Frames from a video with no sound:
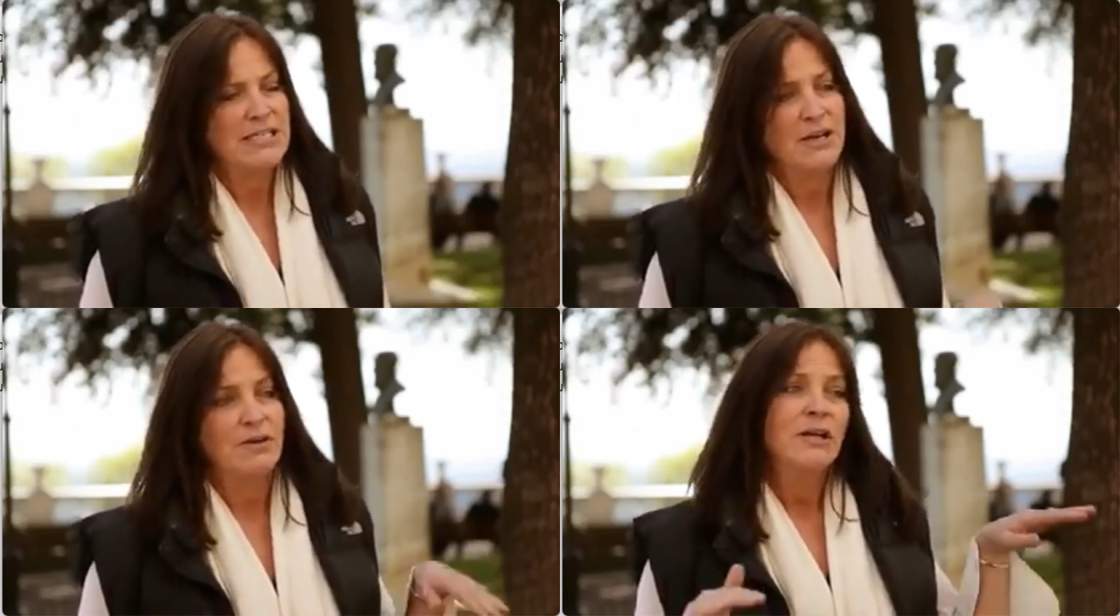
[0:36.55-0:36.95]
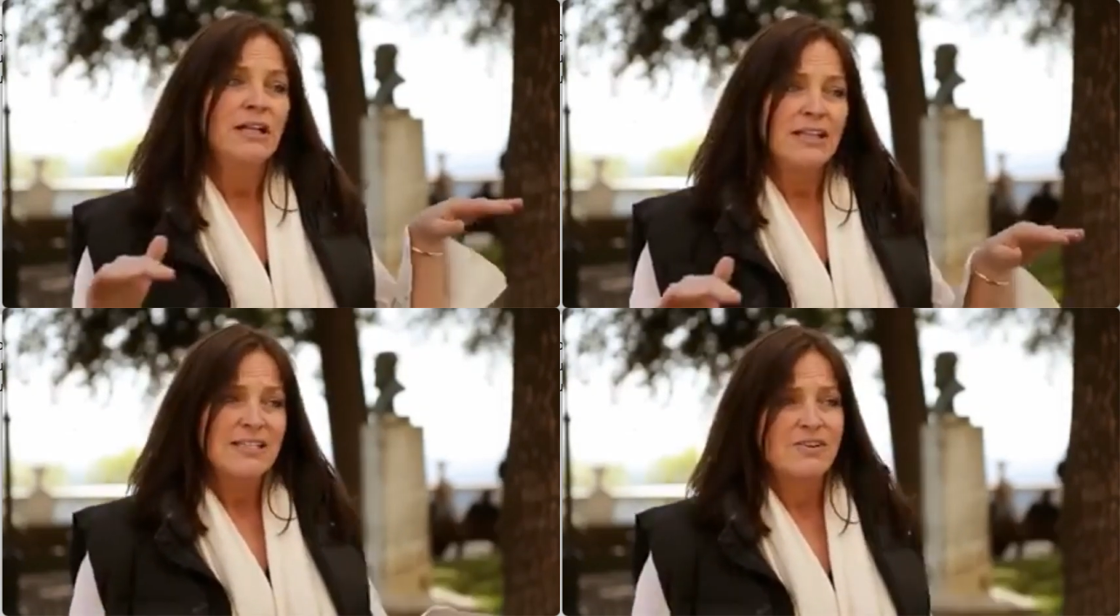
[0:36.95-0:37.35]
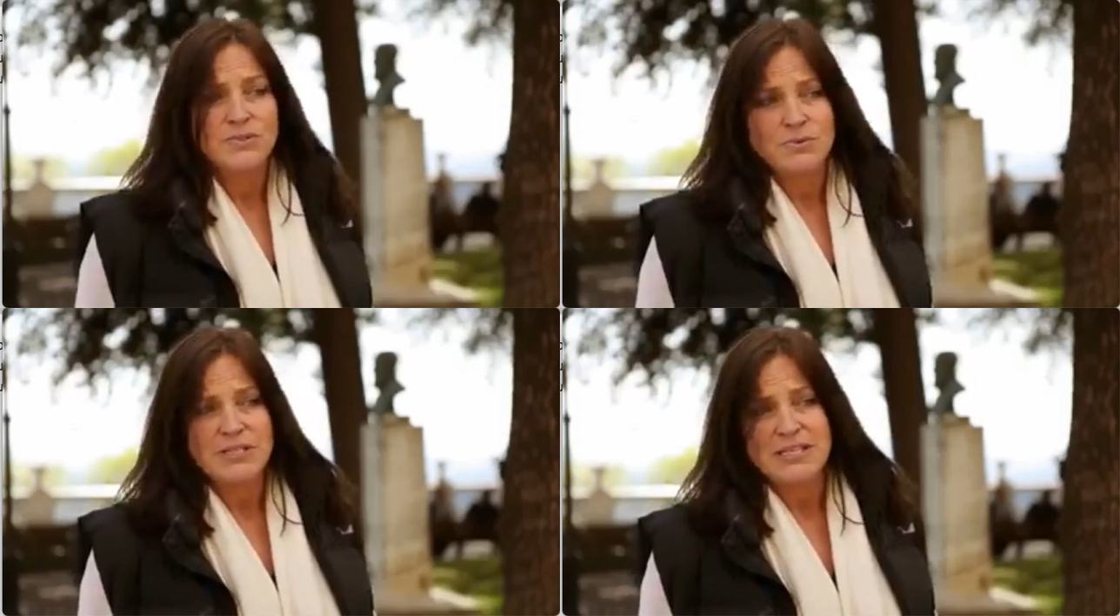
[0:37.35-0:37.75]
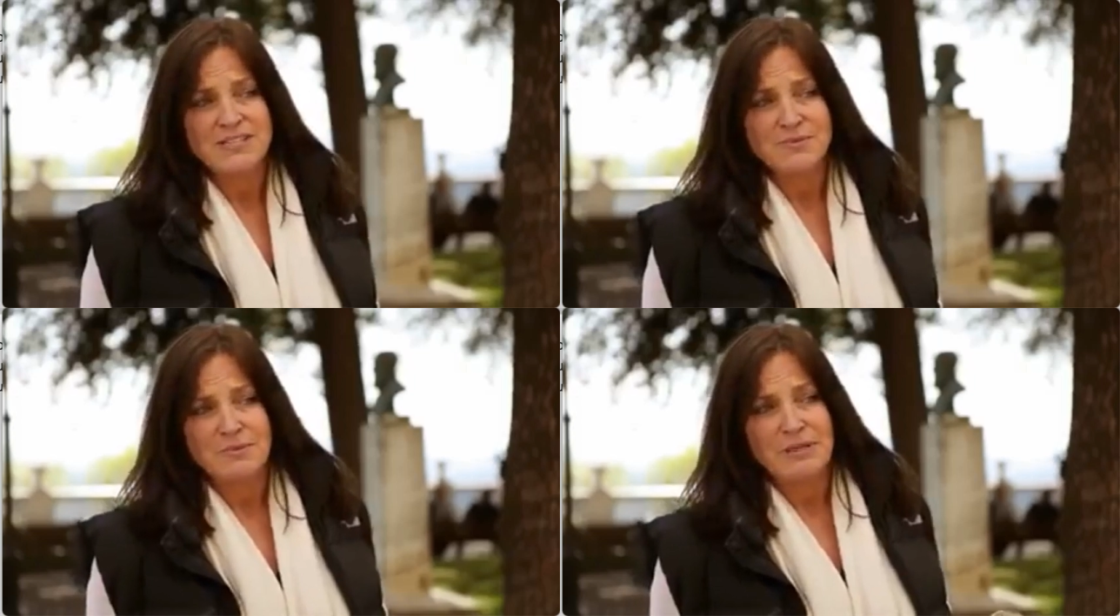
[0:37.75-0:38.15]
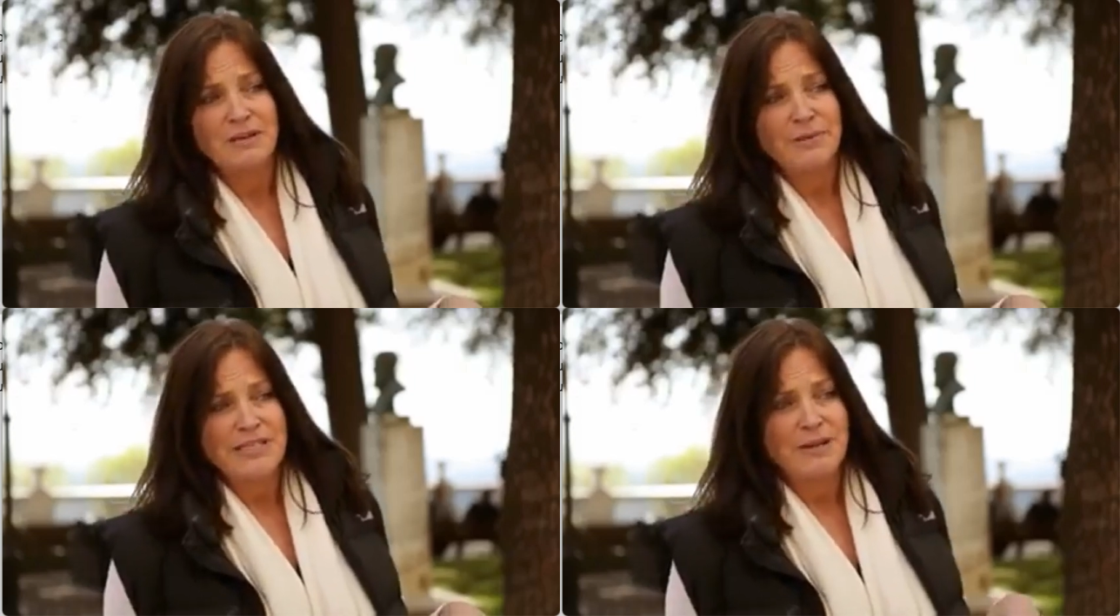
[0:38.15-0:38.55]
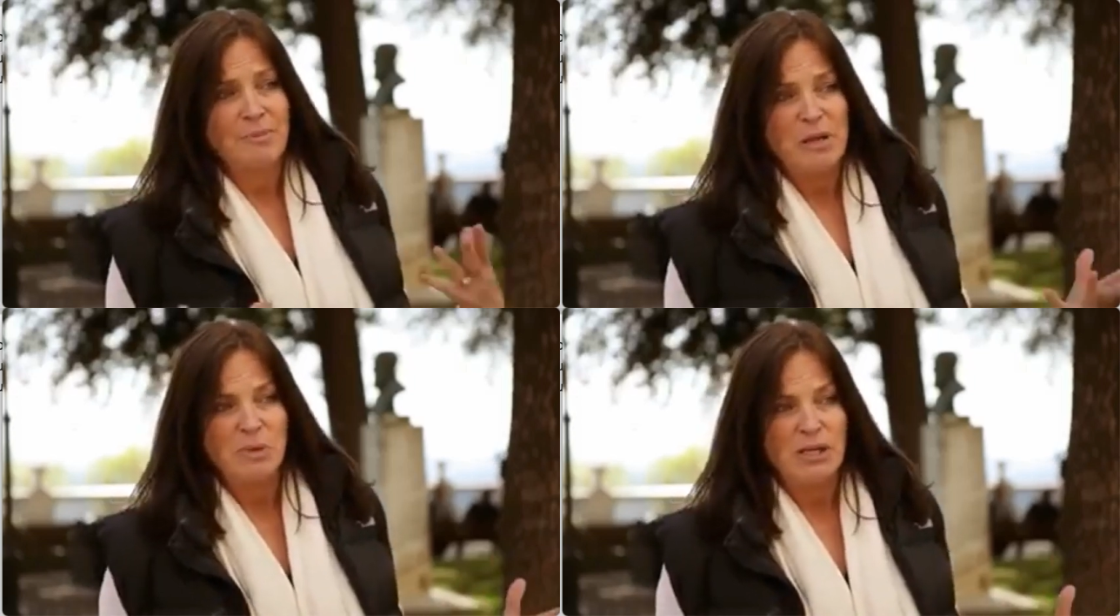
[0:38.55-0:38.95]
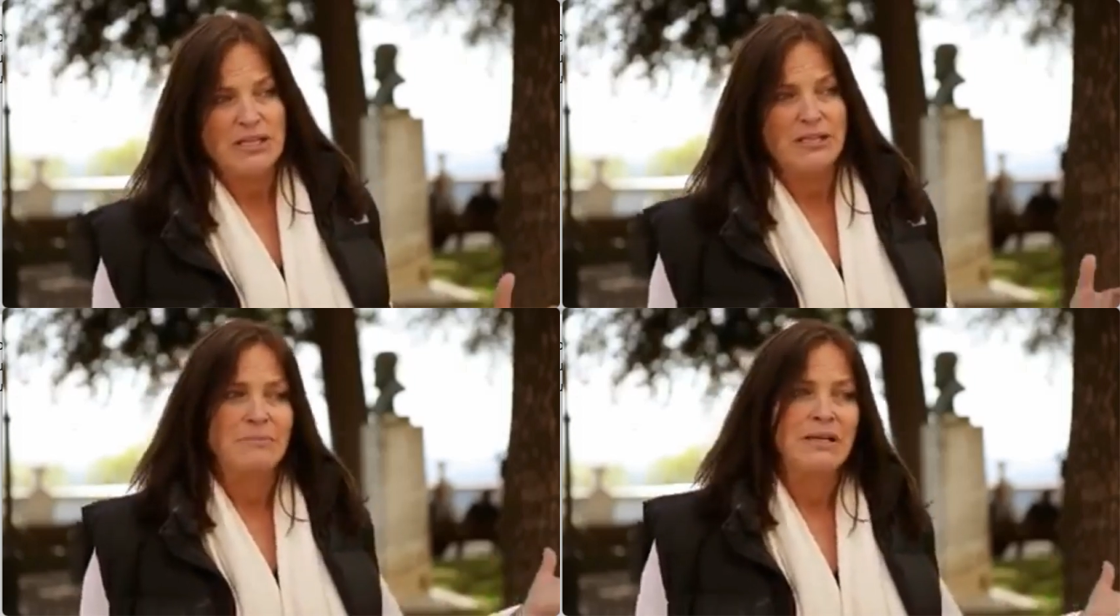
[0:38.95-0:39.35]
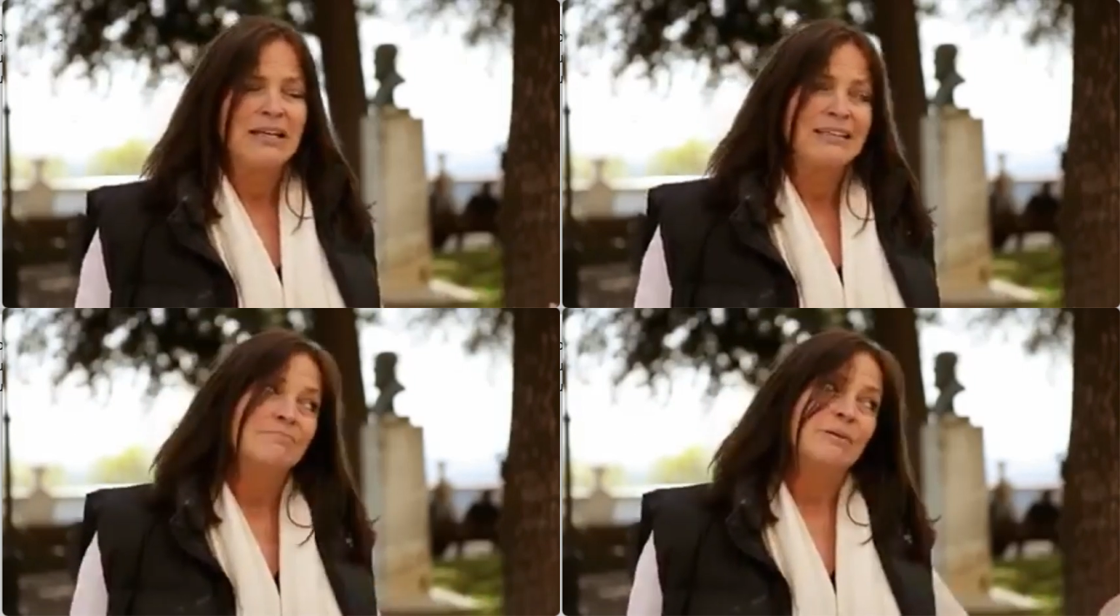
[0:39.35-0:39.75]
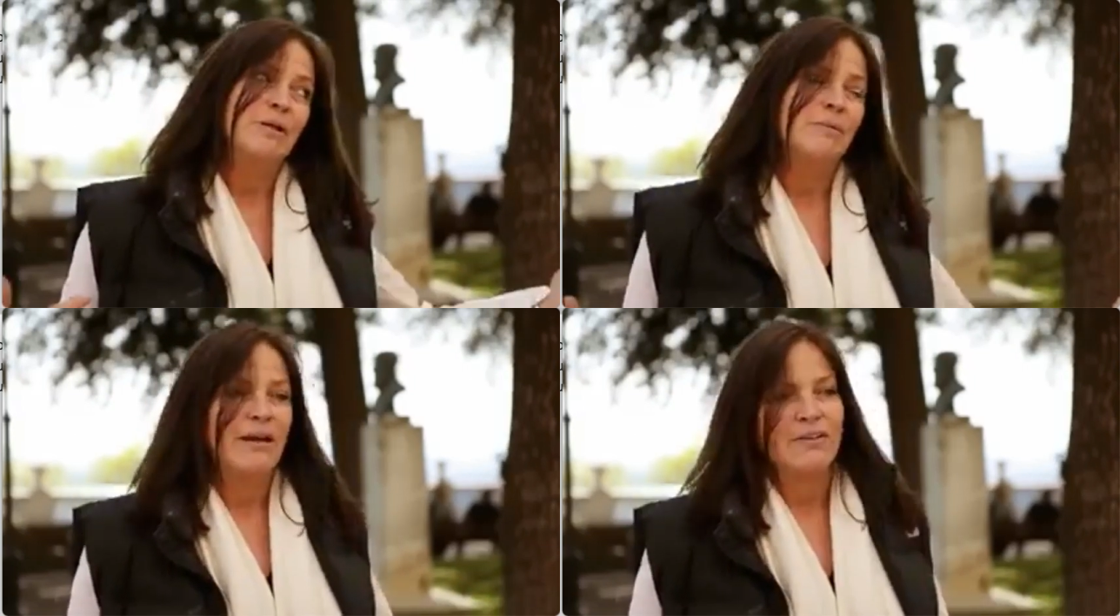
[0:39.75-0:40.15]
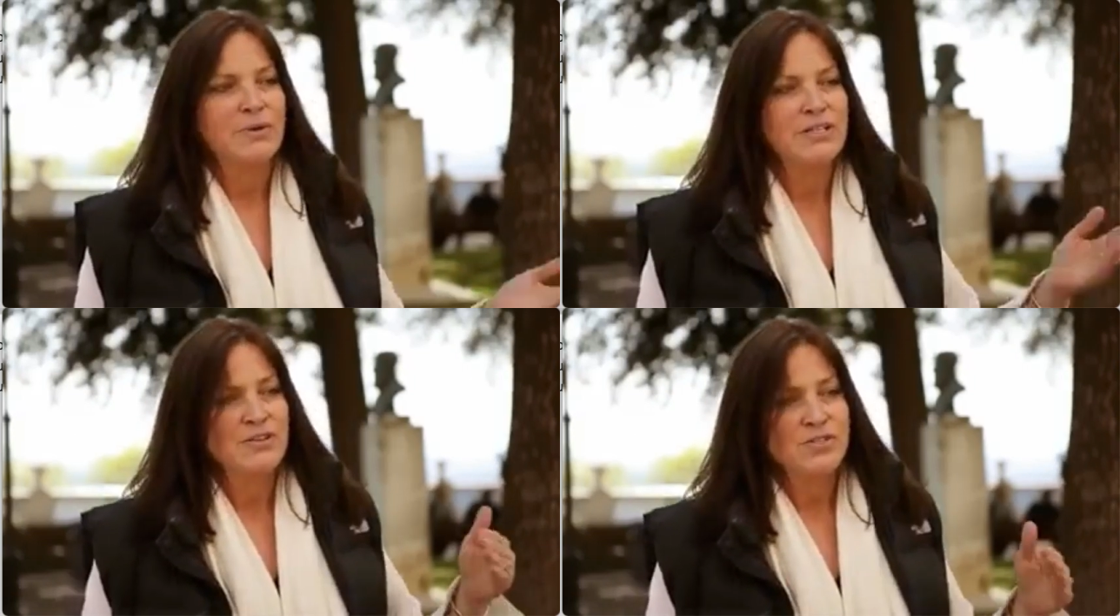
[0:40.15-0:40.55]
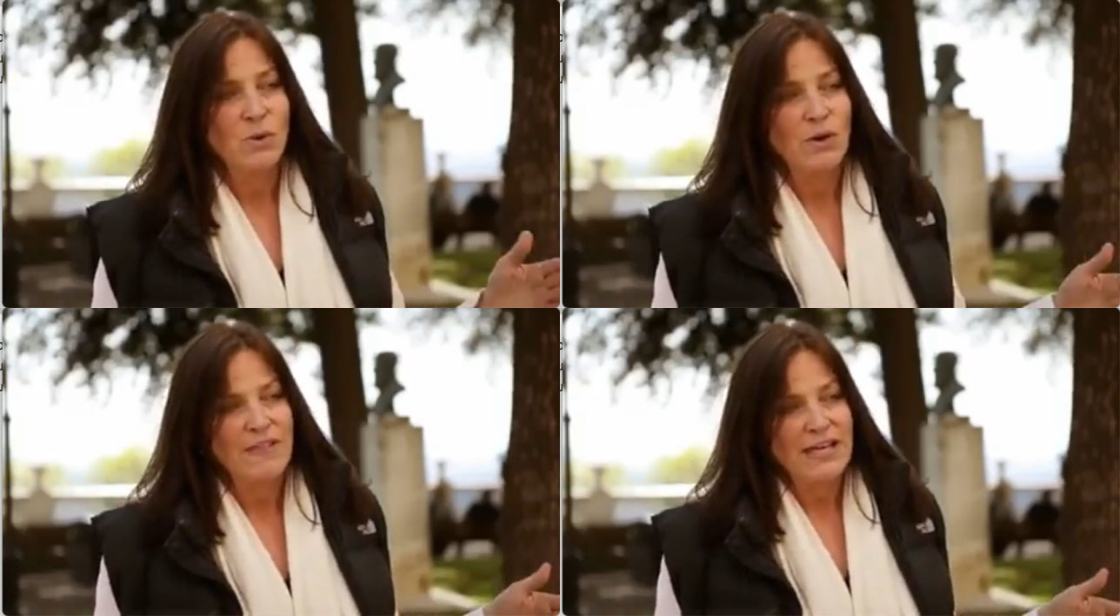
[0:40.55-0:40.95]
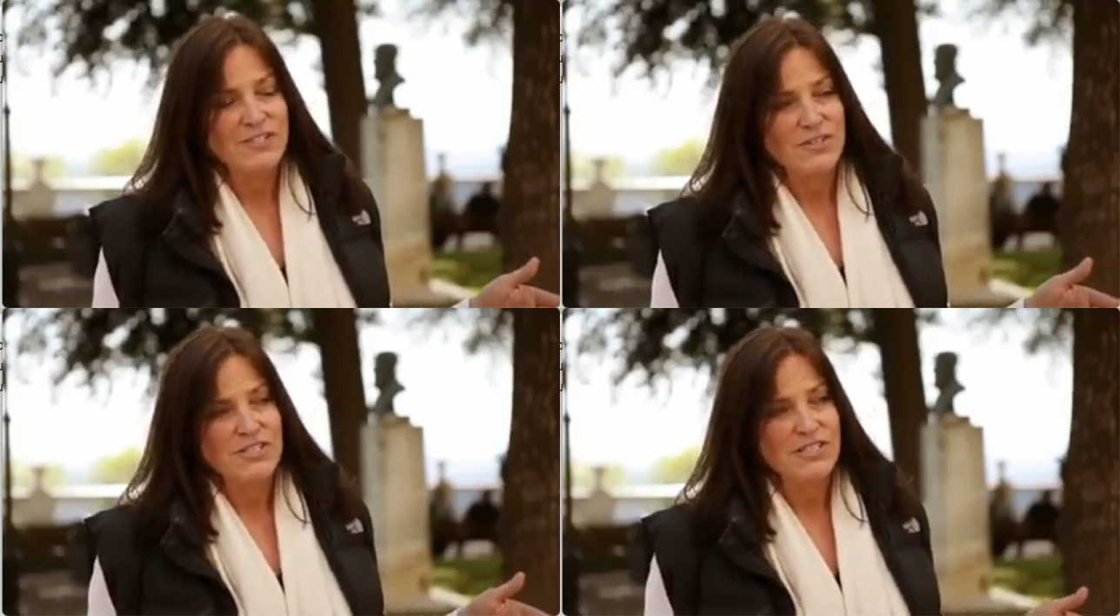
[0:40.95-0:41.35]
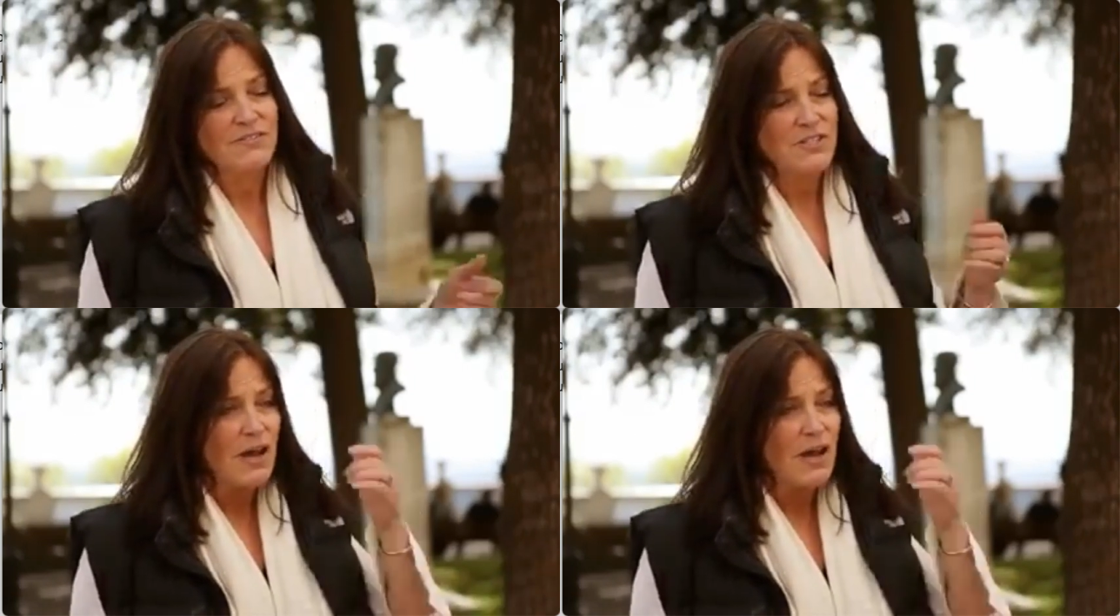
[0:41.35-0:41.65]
So the Twin Towers would have been coming down, people in them, people coming out the windows, all of that sort of stuff.